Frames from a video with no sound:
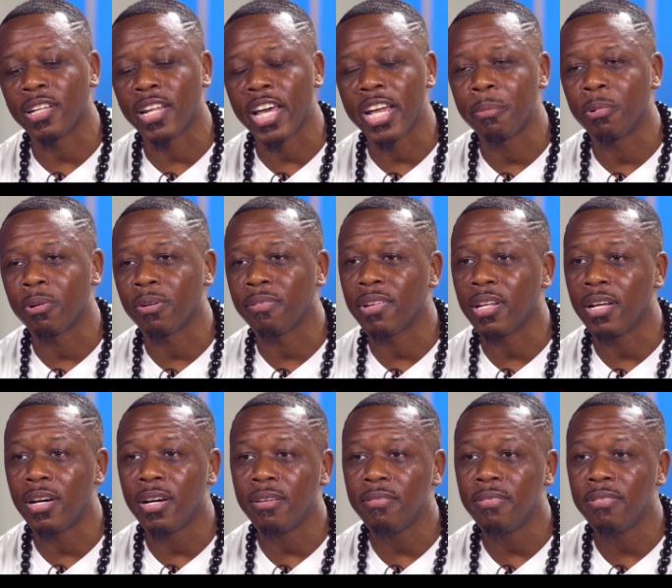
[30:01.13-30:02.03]
a labor of
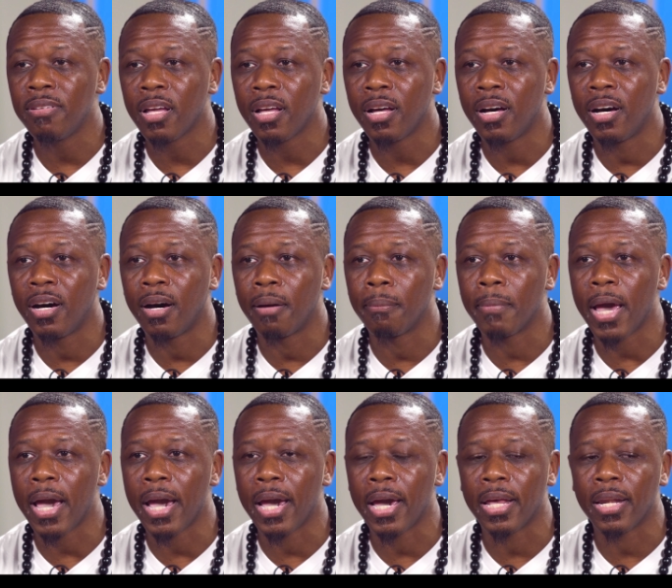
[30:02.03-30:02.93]
love. Um,
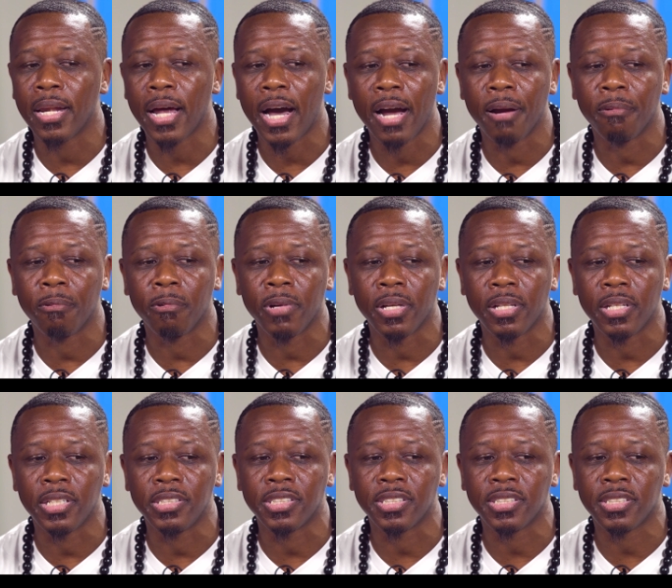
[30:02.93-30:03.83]
and I
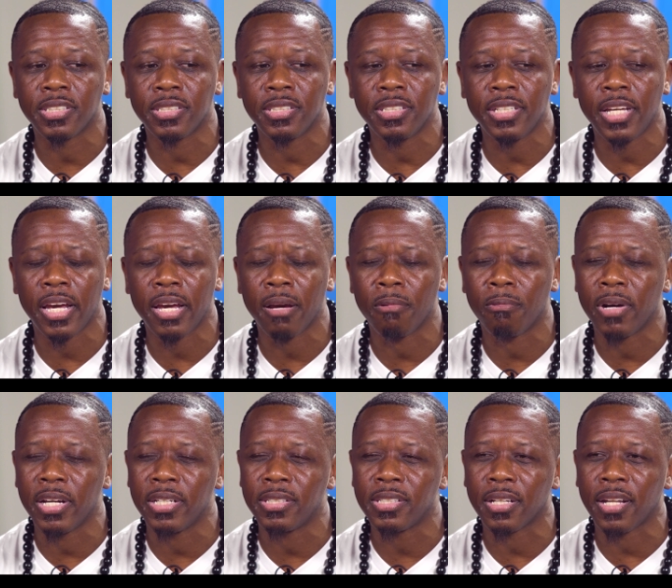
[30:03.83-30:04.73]
really just can't
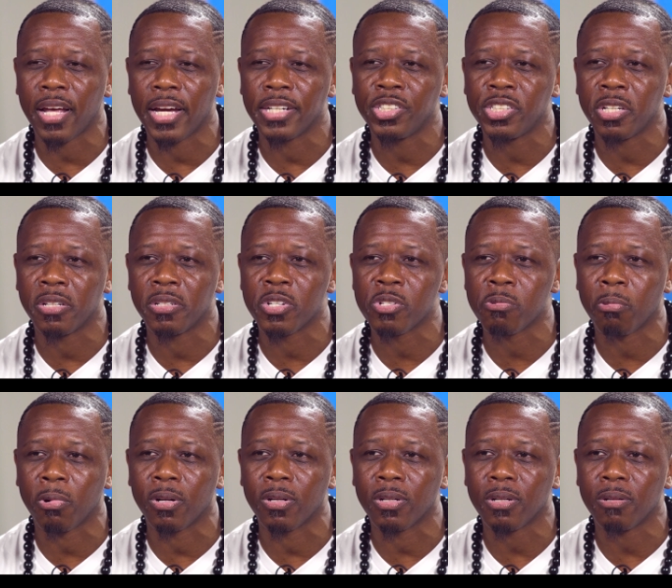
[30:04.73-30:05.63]
wait to like share this
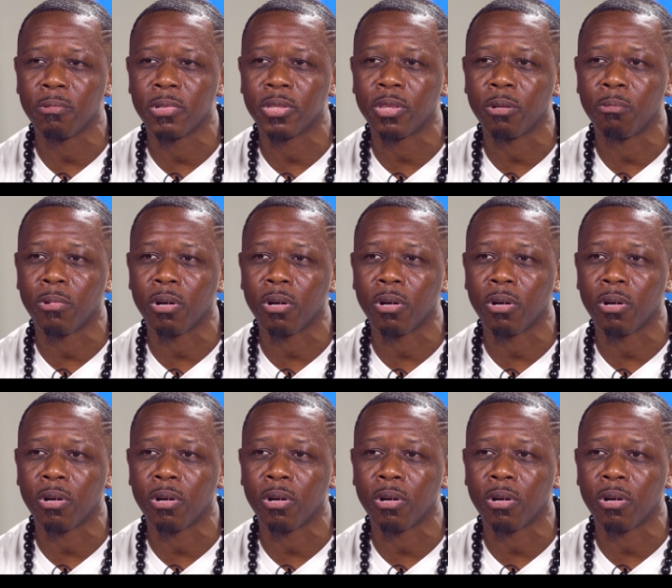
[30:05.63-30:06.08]
work with the